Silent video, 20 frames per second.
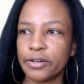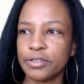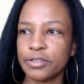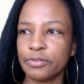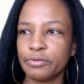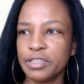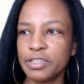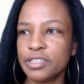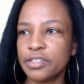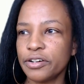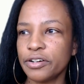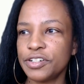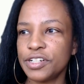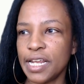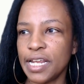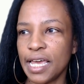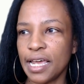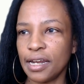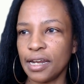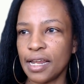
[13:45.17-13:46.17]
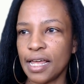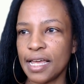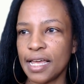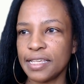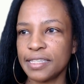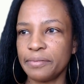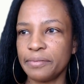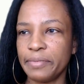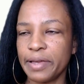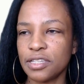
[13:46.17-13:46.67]
Research and analyze
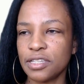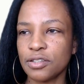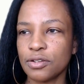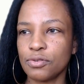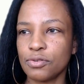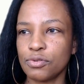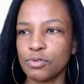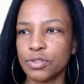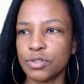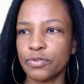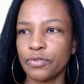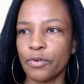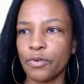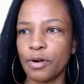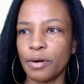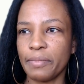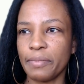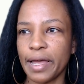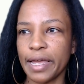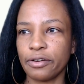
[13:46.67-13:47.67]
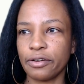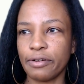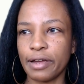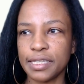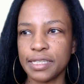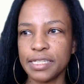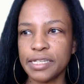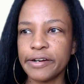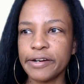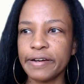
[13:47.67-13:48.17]
the best schools for my
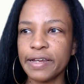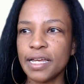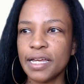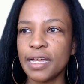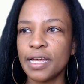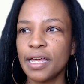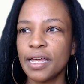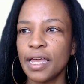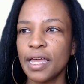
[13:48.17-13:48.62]
criteria.